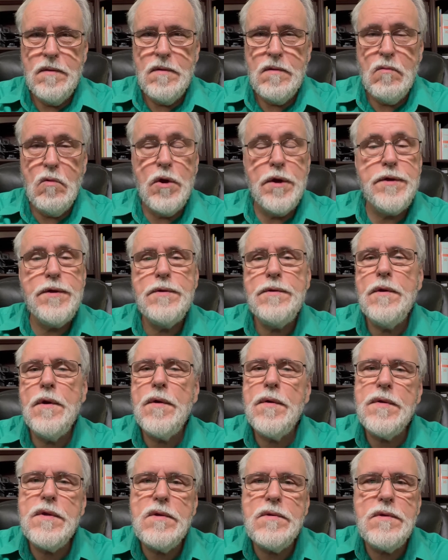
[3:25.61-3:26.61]
Well, you
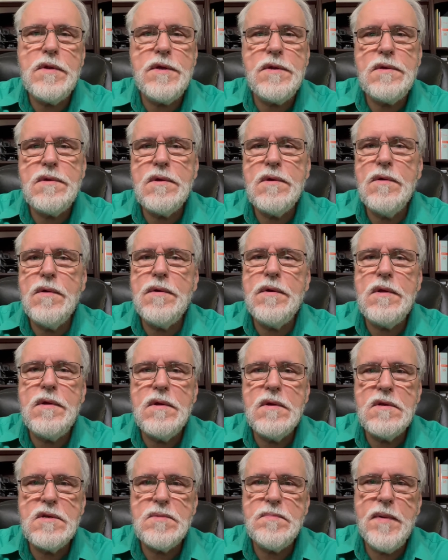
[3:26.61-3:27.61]
know, you need to go to
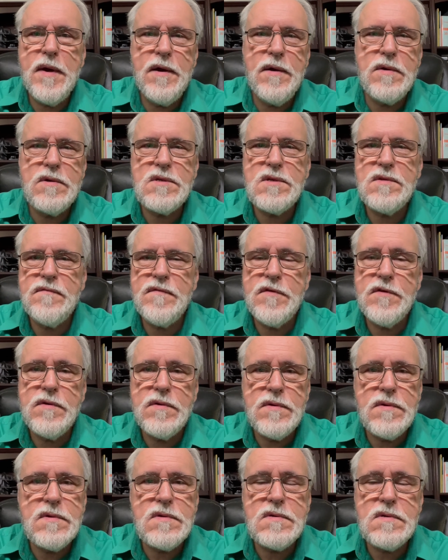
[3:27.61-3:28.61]
your spouse
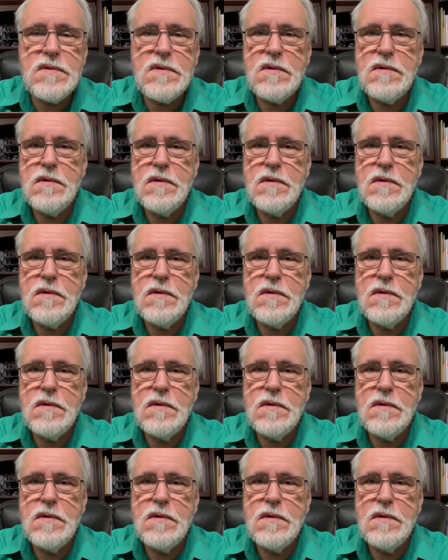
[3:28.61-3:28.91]
first.